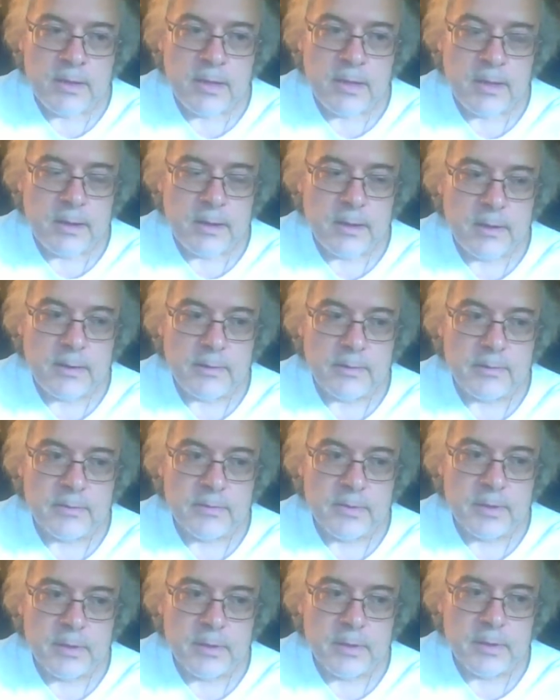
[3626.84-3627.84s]
Uh,
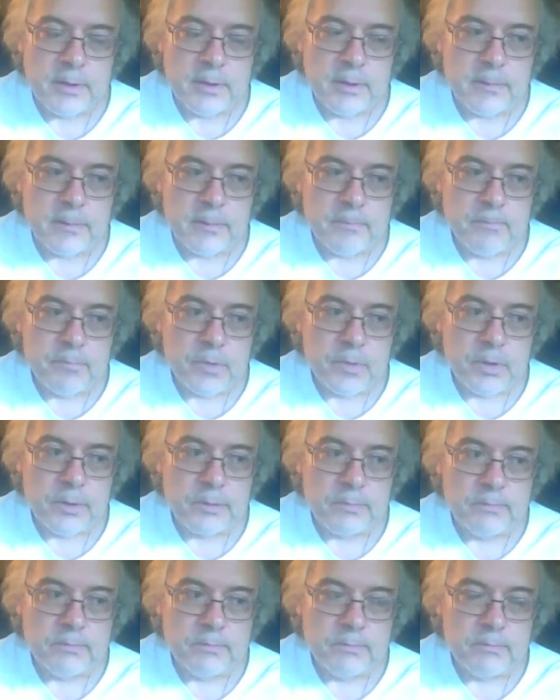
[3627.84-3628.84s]
the uh, uh,
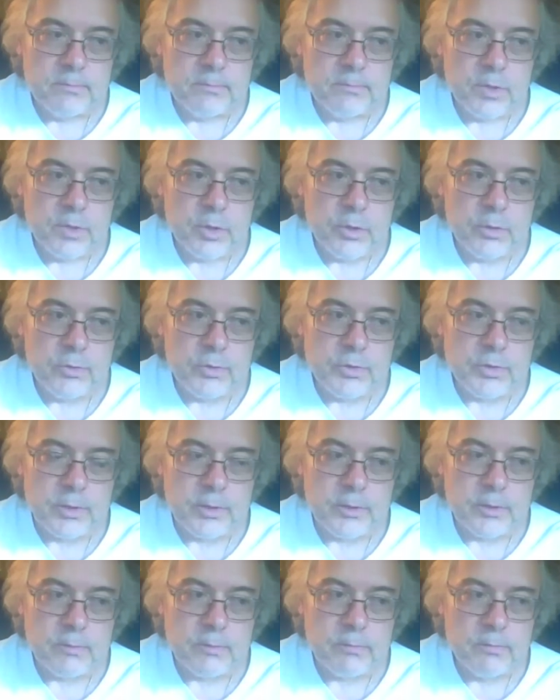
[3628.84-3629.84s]
who's
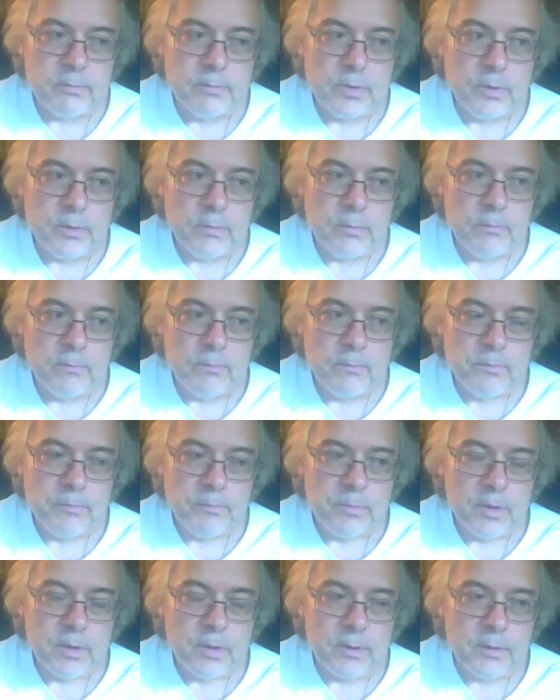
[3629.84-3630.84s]
uh,
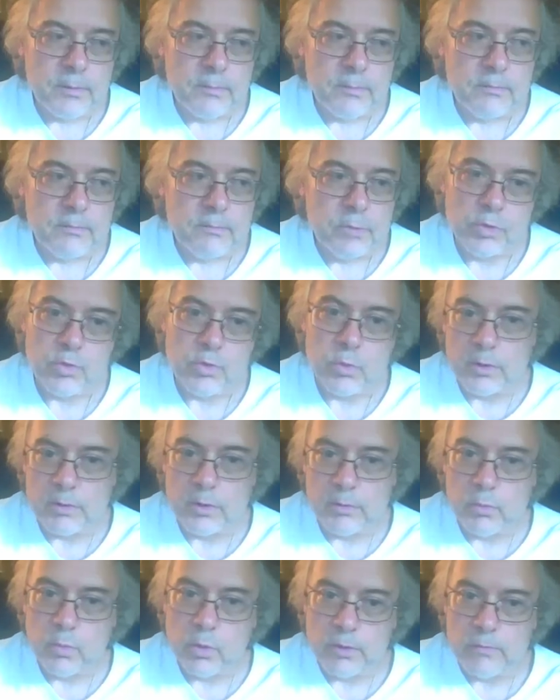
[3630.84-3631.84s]
uh, who's one of the,
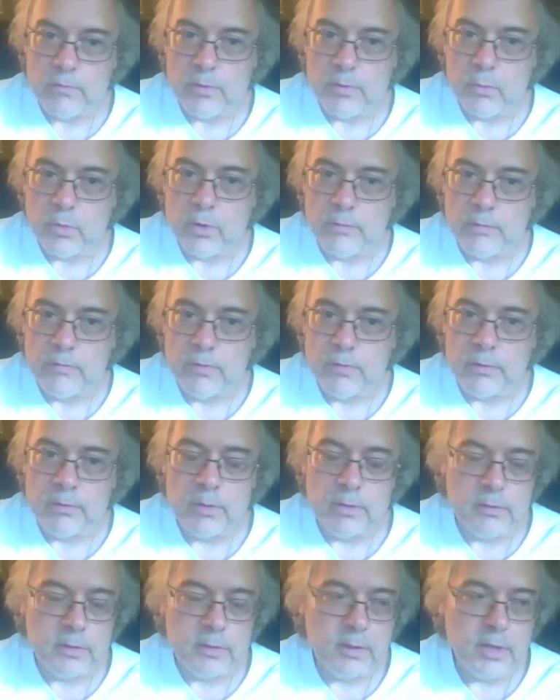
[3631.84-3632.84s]
one of the one of the
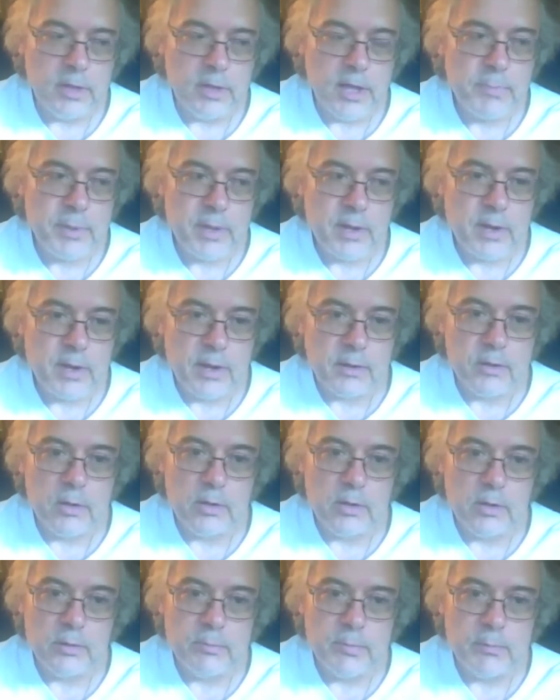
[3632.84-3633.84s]
the, the left behind
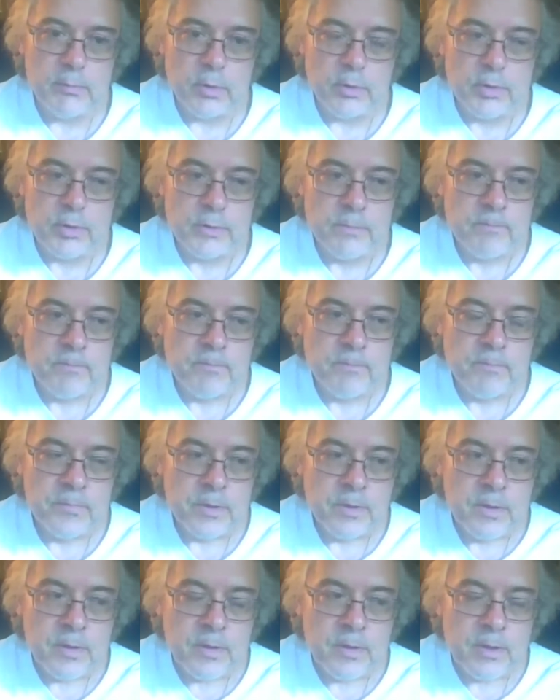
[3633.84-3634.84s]
cult members,
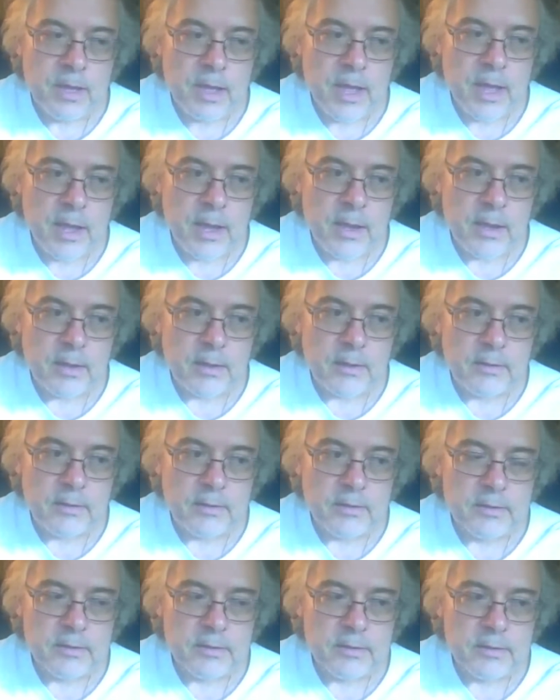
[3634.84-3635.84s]
and
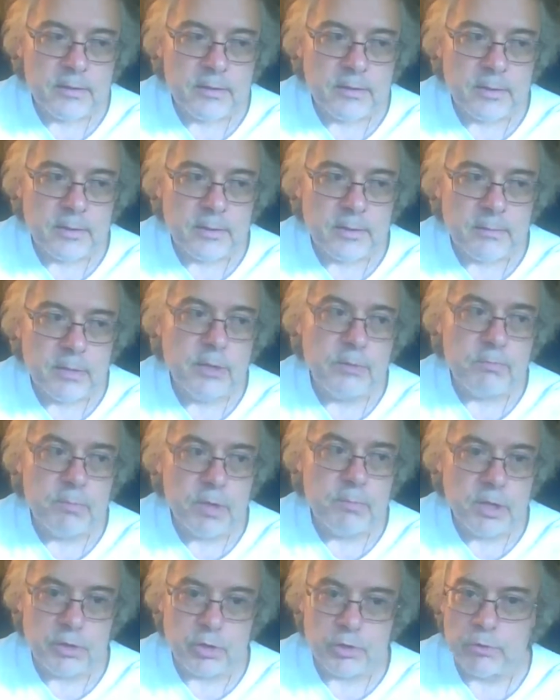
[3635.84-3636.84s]
uh, he,
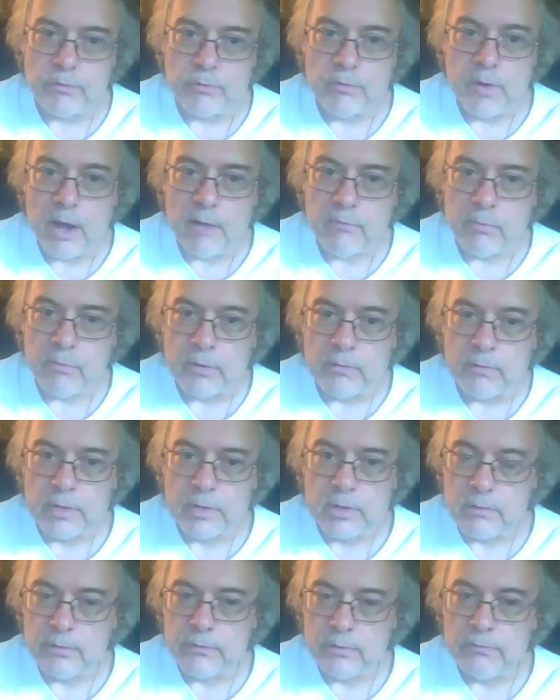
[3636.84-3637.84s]
he's a survivor of a
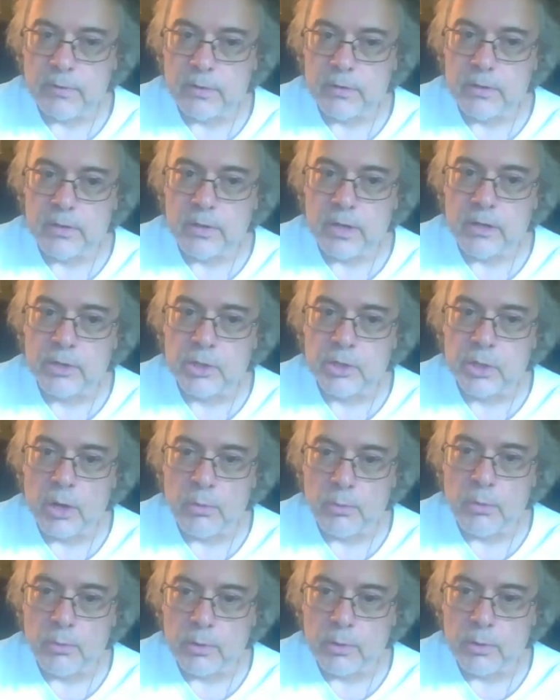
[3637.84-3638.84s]
self-inflicted gunshot wound.